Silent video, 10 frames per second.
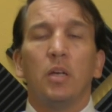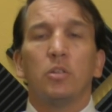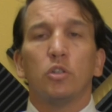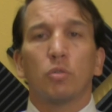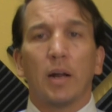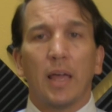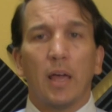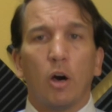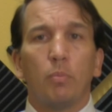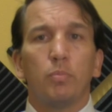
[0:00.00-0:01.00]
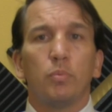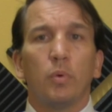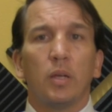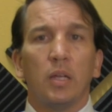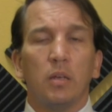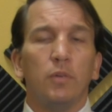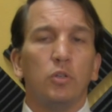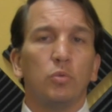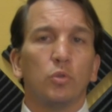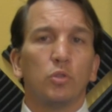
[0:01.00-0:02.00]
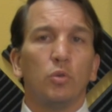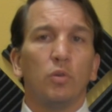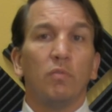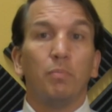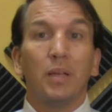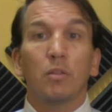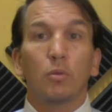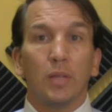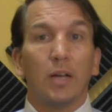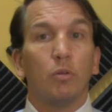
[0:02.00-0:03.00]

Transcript: to try to help individuals who have been through that,